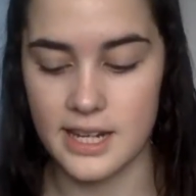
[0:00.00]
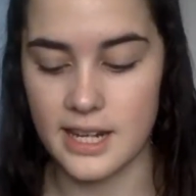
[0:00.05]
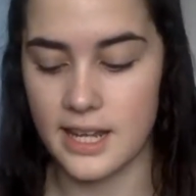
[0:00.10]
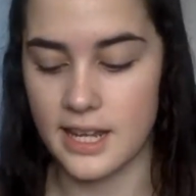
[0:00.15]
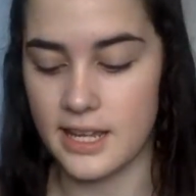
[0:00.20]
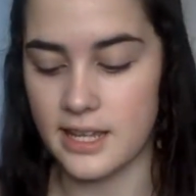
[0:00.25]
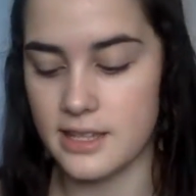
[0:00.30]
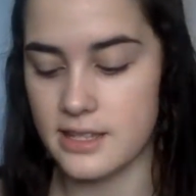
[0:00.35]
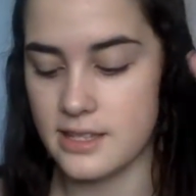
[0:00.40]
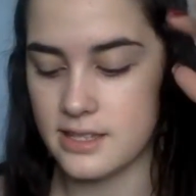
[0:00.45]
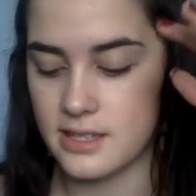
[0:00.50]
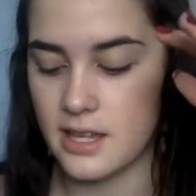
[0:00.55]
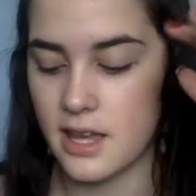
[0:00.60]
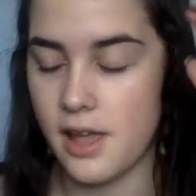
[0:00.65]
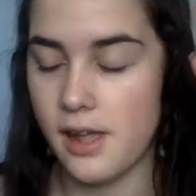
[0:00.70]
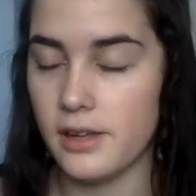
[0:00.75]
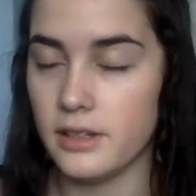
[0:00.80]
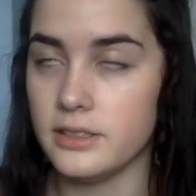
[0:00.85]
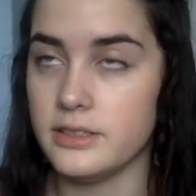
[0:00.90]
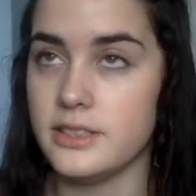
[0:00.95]
It is
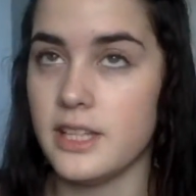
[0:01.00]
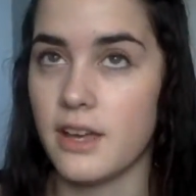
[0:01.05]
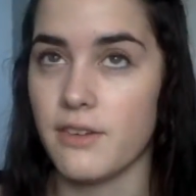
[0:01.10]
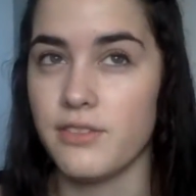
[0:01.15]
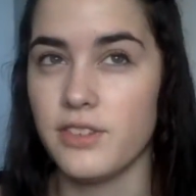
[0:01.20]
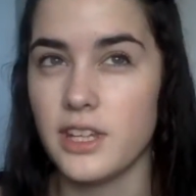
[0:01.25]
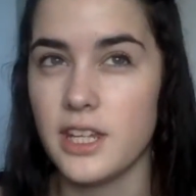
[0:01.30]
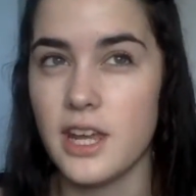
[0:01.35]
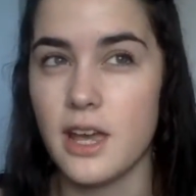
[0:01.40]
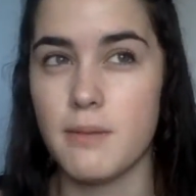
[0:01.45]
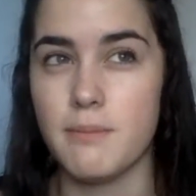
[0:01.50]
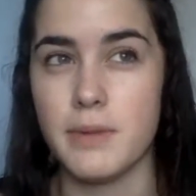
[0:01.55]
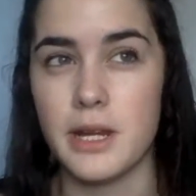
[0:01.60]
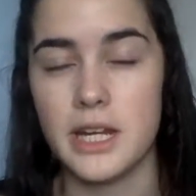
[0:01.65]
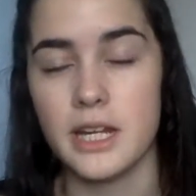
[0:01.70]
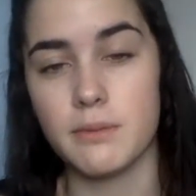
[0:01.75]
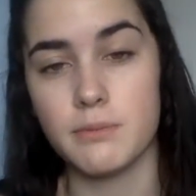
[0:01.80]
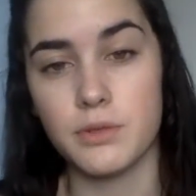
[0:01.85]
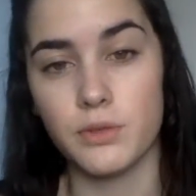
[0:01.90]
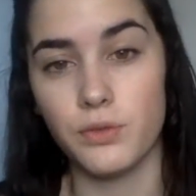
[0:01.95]
definitely a
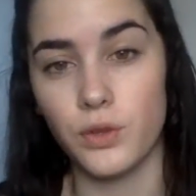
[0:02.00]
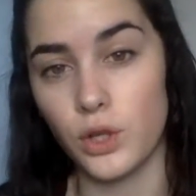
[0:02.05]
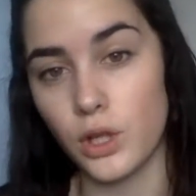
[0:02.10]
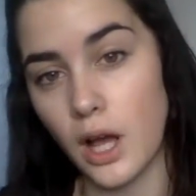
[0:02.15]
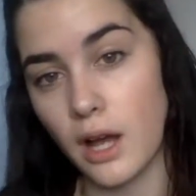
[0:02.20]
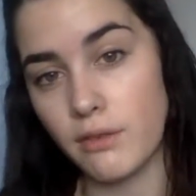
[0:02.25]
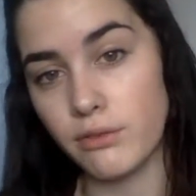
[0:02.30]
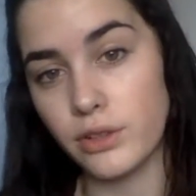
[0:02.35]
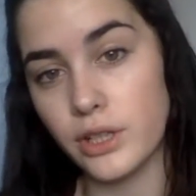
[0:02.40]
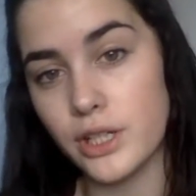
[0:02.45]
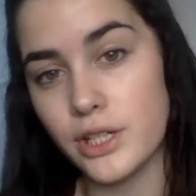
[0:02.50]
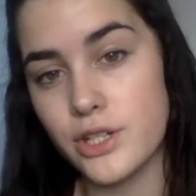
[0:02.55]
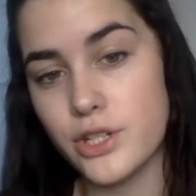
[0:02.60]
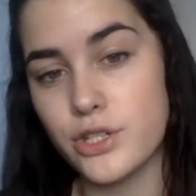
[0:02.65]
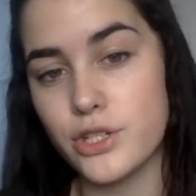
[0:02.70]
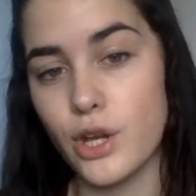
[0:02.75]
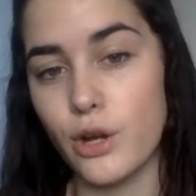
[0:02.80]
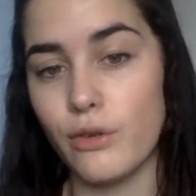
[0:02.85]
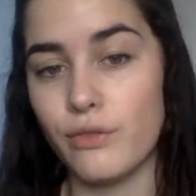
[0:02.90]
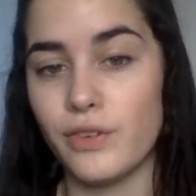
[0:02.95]
medium to full coverage,
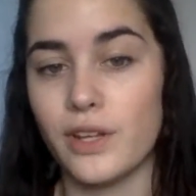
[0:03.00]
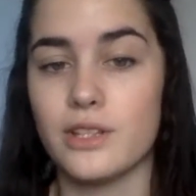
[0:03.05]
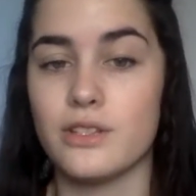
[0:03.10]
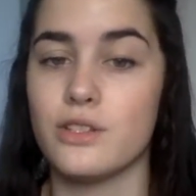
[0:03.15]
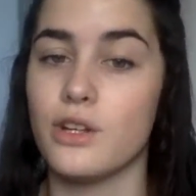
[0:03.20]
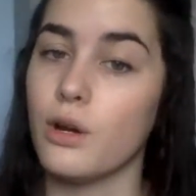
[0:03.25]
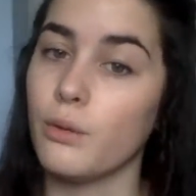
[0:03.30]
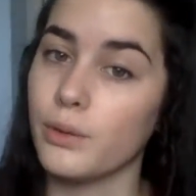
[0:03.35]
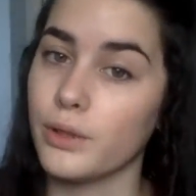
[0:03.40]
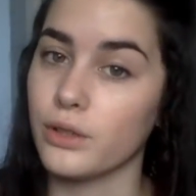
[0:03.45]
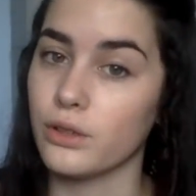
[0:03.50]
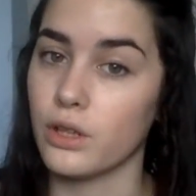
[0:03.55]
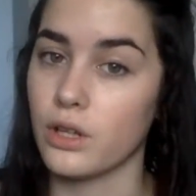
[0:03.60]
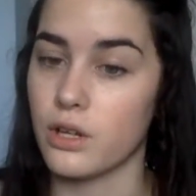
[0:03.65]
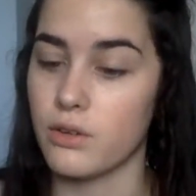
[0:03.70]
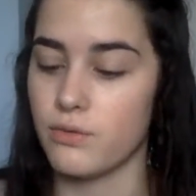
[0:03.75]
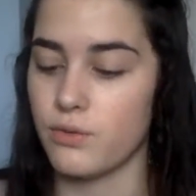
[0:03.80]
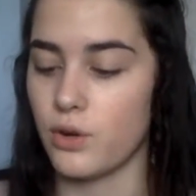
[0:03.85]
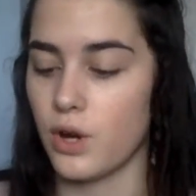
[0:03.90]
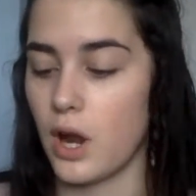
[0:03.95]
so if that's not what you're
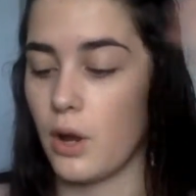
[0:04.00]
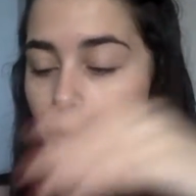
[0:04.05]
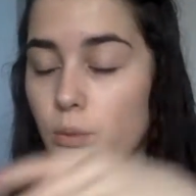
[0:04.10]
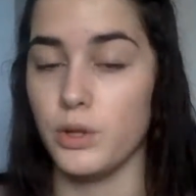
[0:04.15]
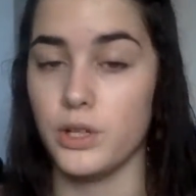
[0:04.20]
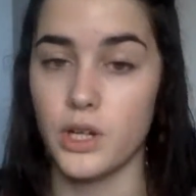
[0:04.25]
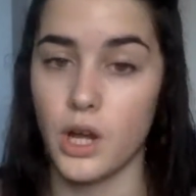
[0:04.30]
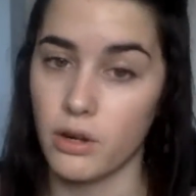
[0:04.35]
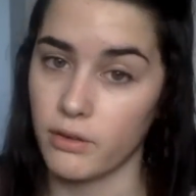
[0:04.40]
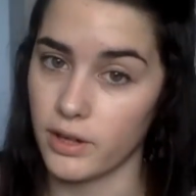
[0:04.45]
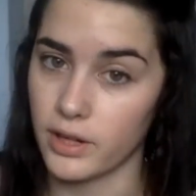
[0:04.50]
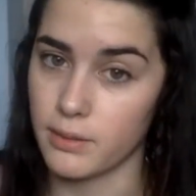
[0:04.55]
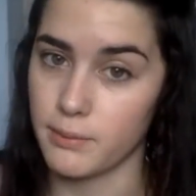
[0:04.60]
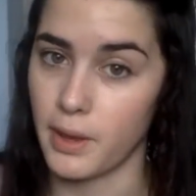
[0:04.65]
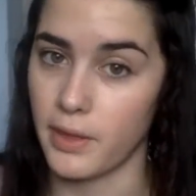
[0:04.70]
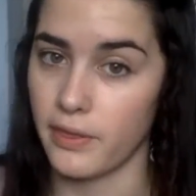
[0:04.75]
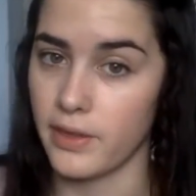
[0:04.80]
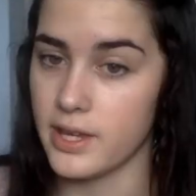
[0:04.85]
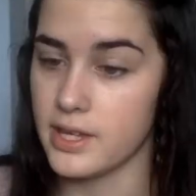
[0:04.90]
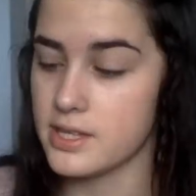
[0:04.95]
looking for, I would not
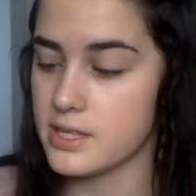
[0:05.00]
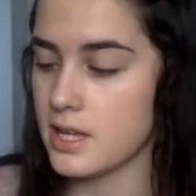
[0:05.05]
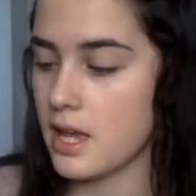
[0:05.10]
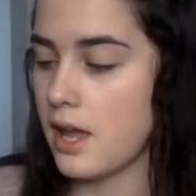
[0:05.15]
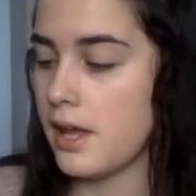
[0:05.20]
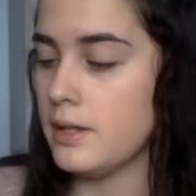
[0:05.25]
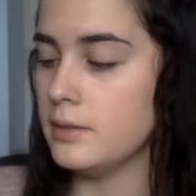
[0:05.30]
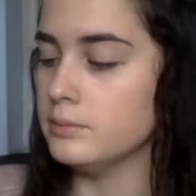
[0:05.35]
recommend this.